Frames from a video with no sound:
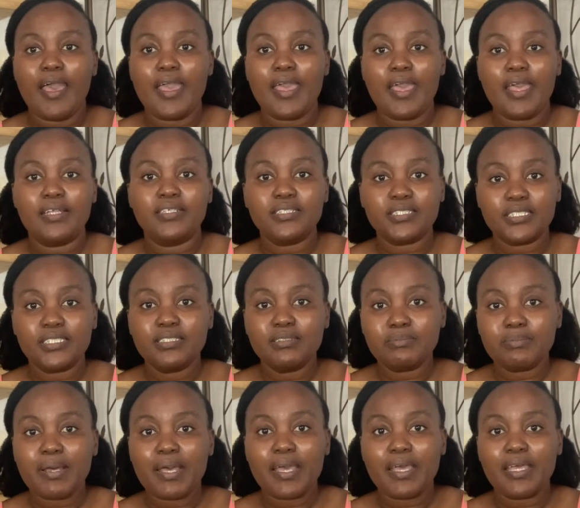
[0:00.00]
entered
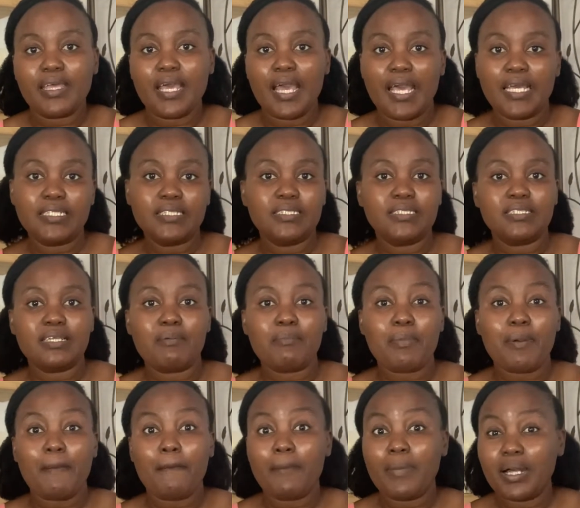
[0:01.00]
my ID
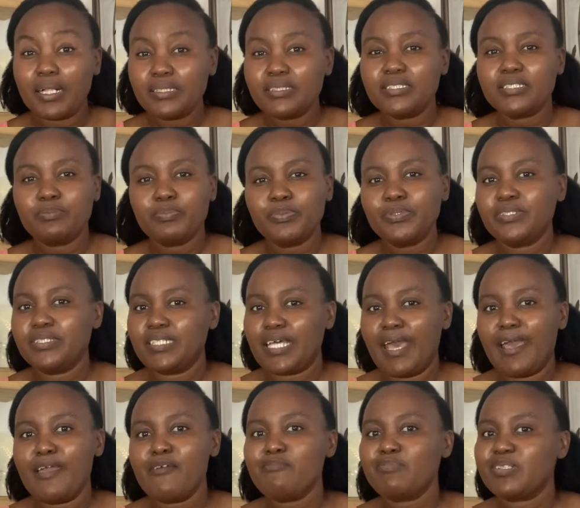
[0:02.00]
number multiple
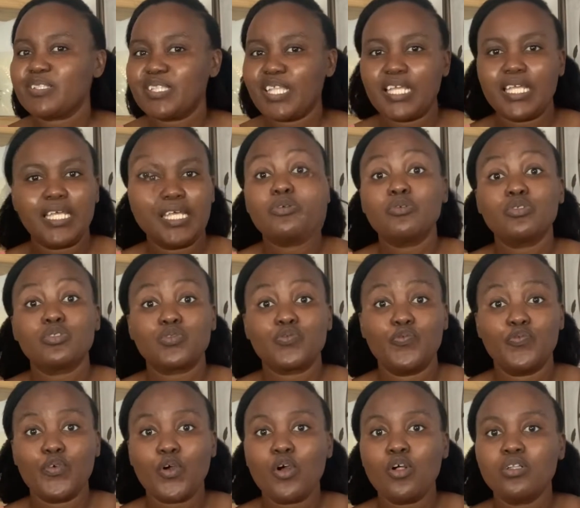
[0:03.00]
times thinking it was
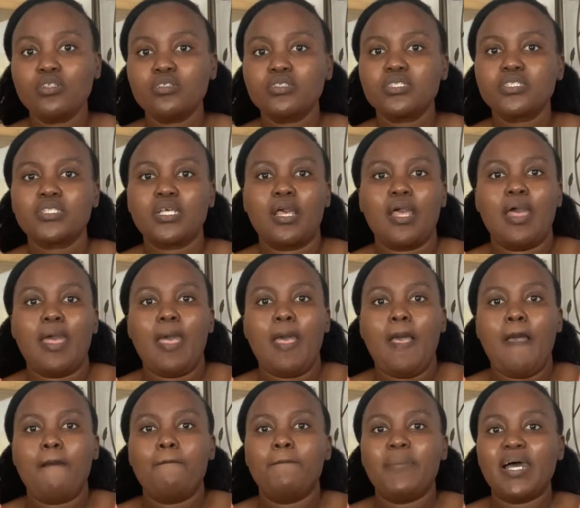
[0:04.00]
false,
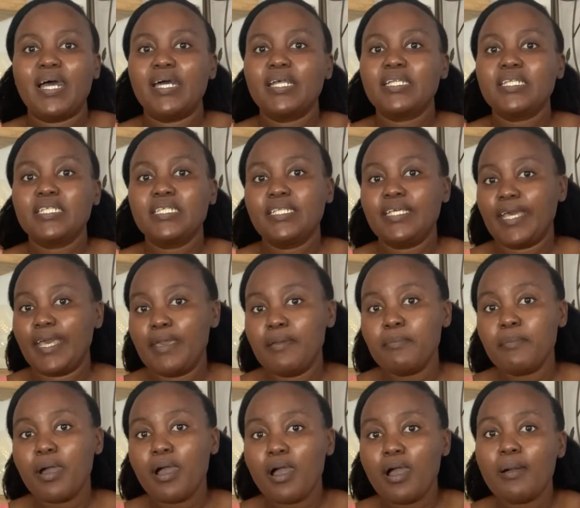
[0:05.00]
but it
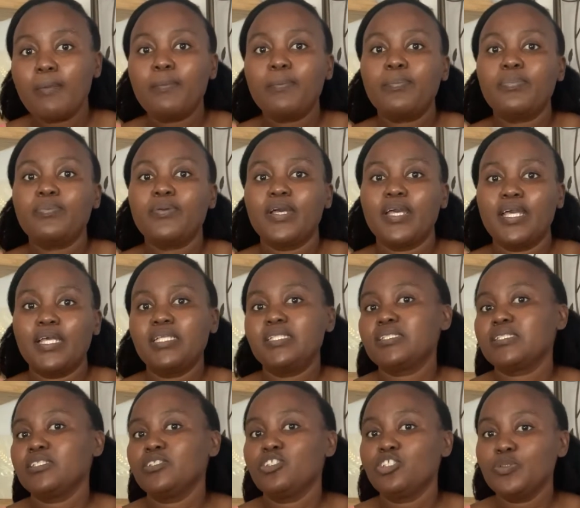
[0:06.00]
came up
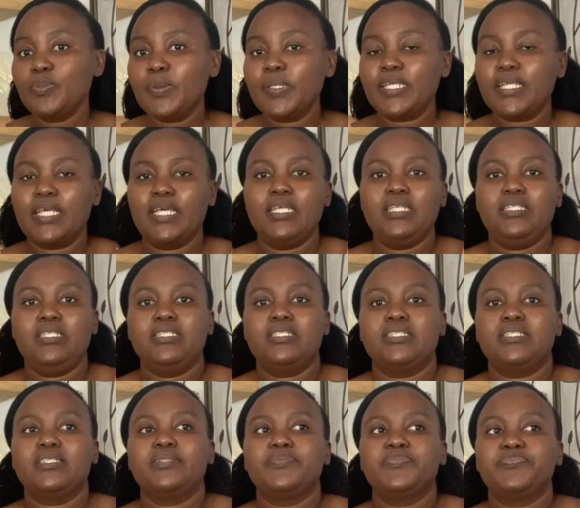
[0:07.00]
as a duplicate.
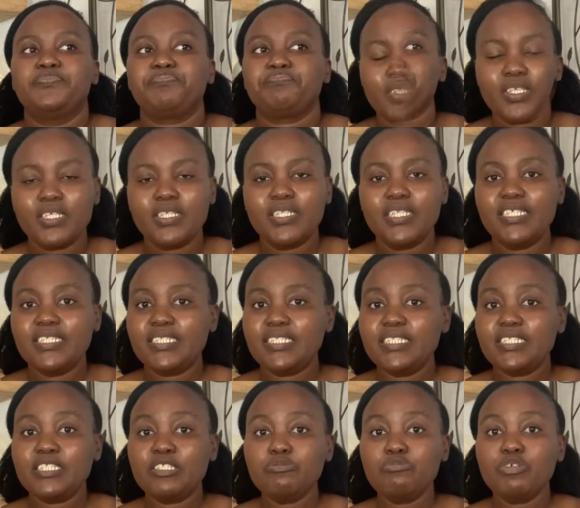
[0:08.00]
The
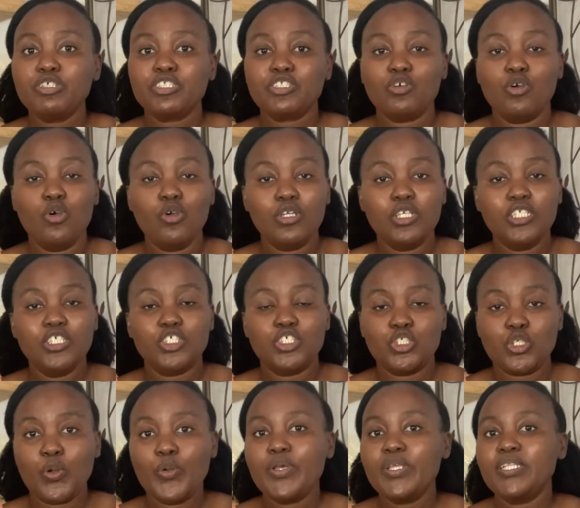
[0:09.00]
system was only
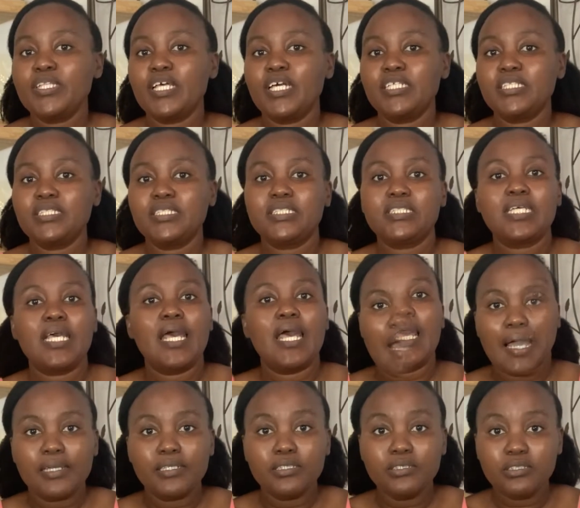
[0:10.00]
showing that
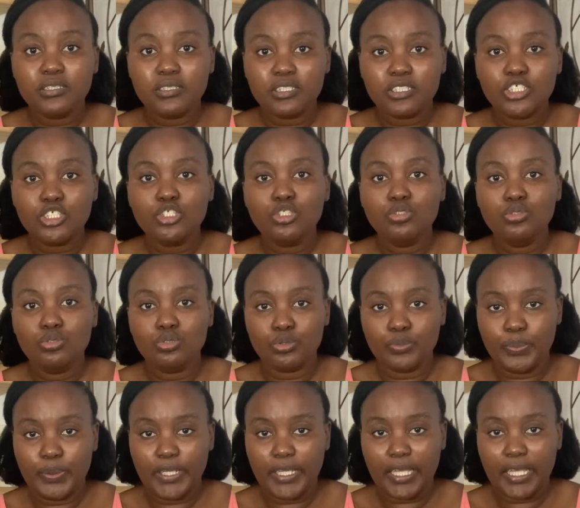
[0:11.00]
ID
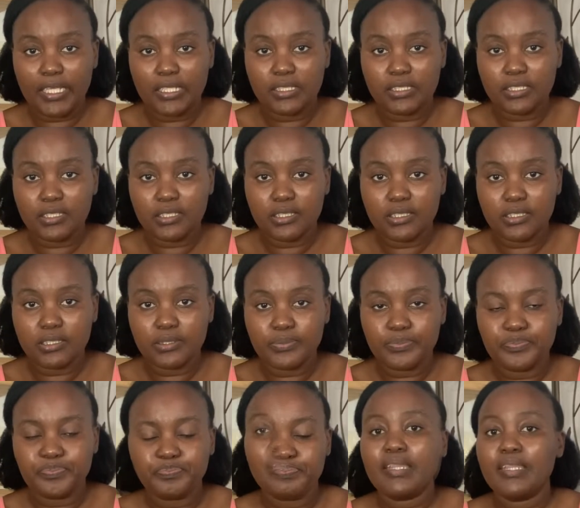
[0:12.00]
duplicated.
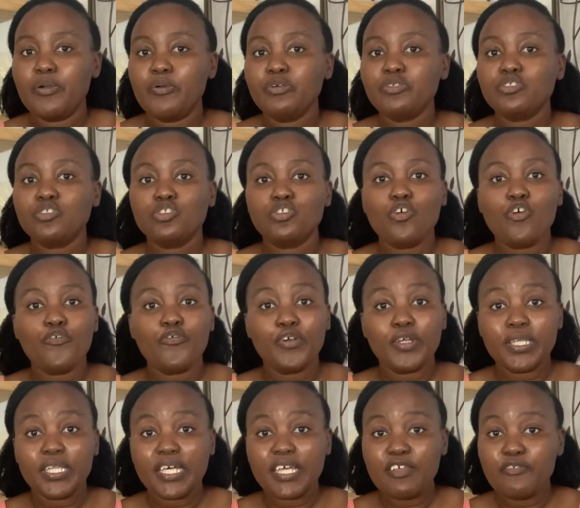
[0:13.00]
There was no
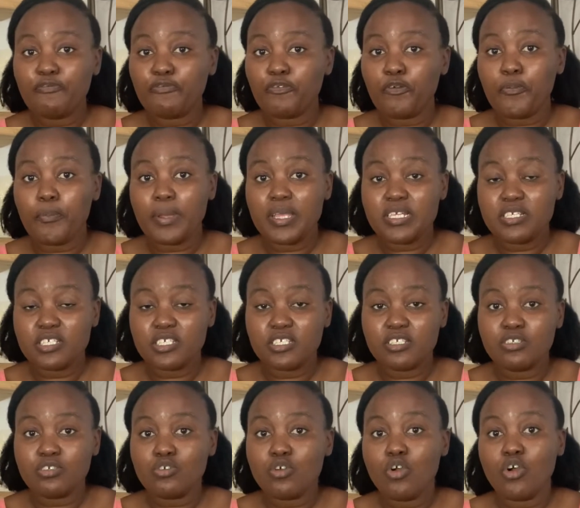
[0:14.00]
further
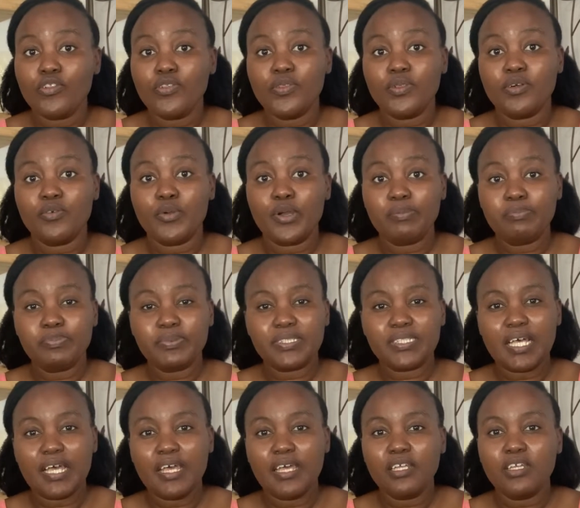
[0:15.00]
information on the
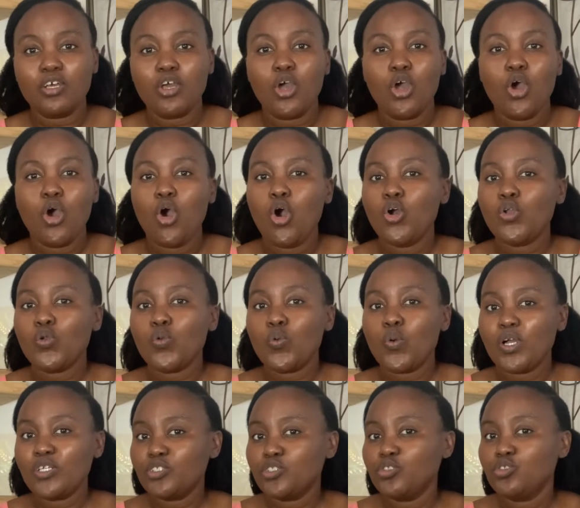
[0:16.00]
website on
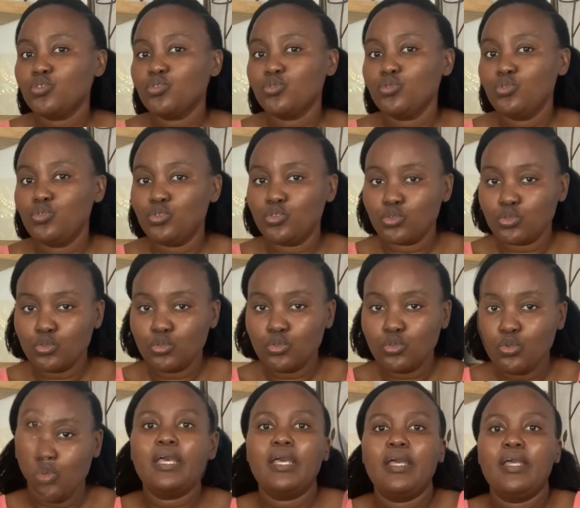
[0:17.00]
what to
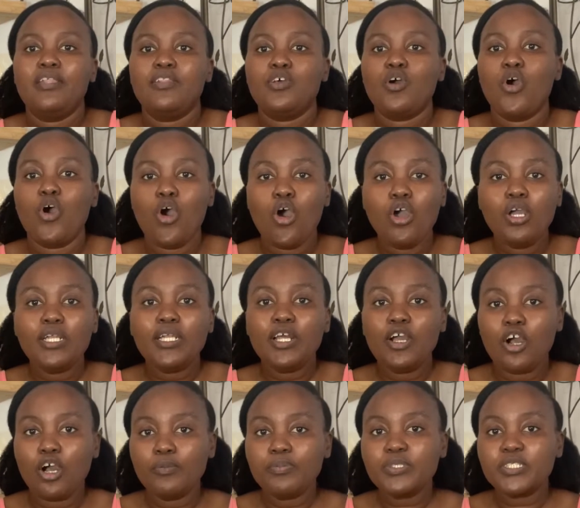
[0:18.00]
do. The only
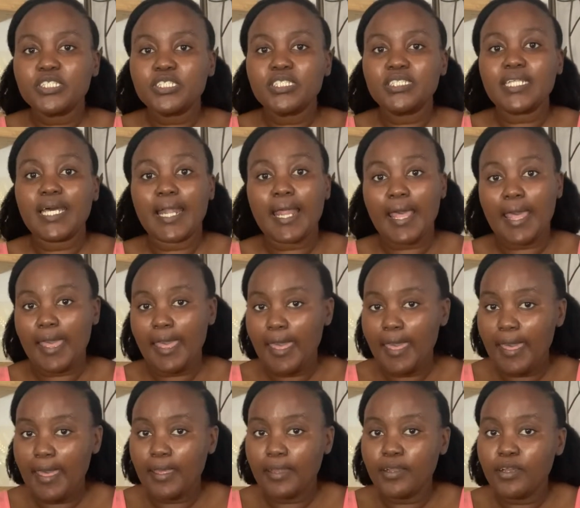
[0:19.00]
option that I
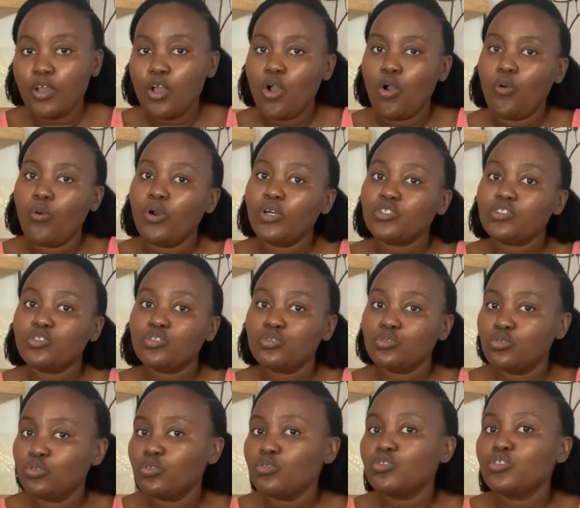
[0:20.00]
had was to
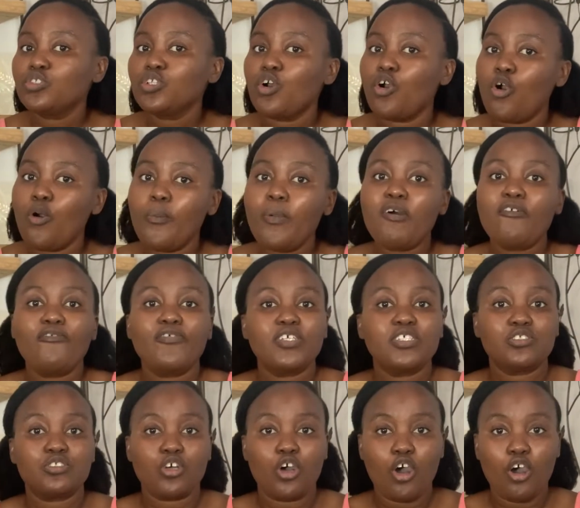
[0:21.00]
go to the Home
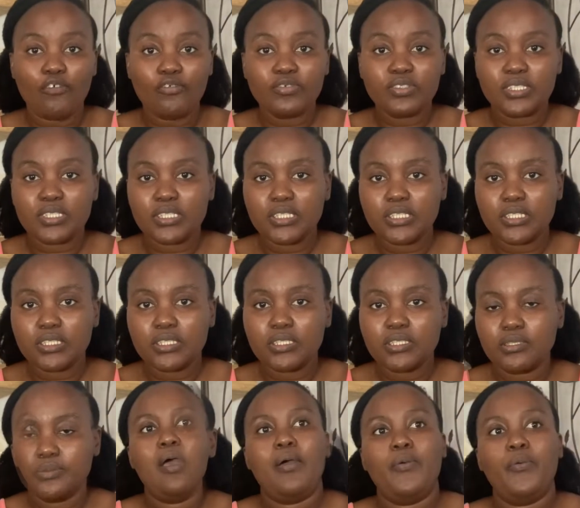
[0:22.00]
Affairs offices.
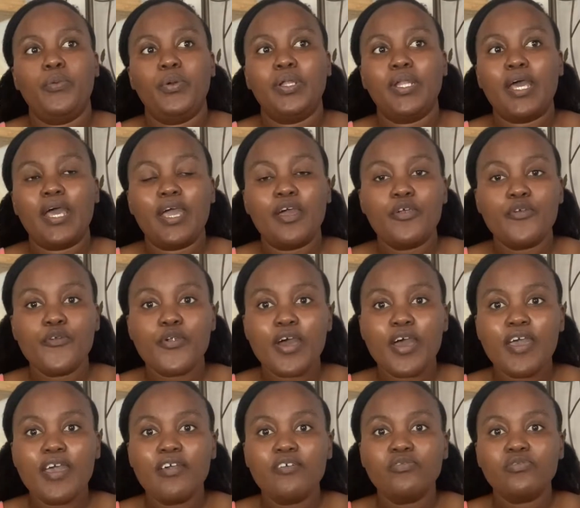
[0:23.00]
When I
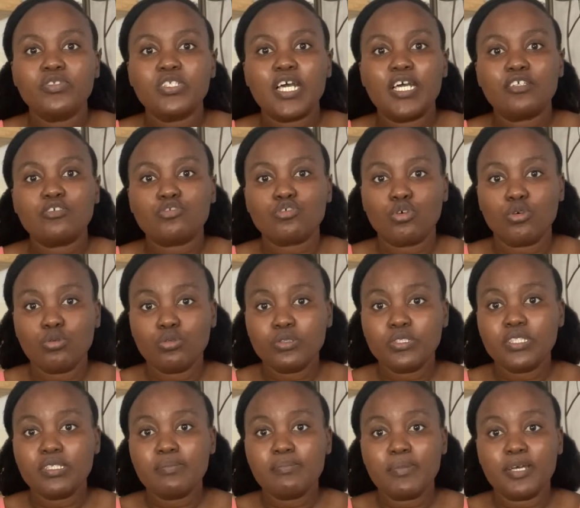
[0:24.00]
arrived, I told
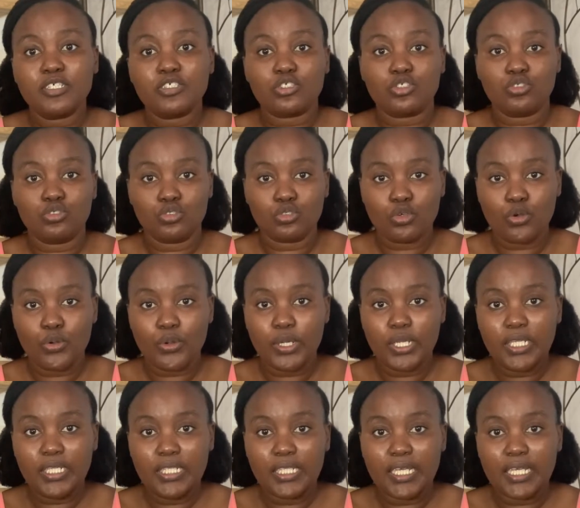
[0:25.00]
them my
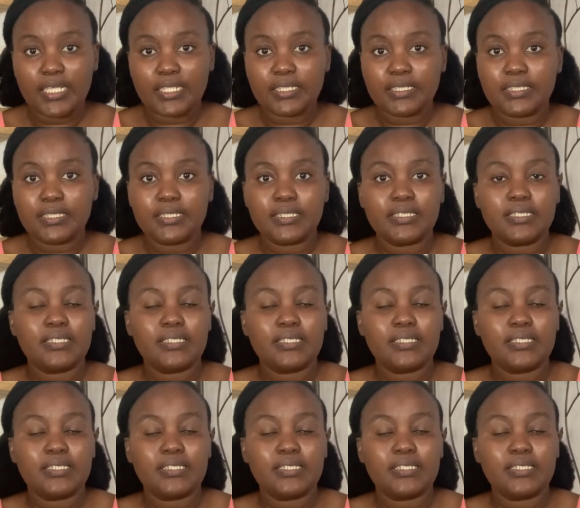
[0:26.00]
story that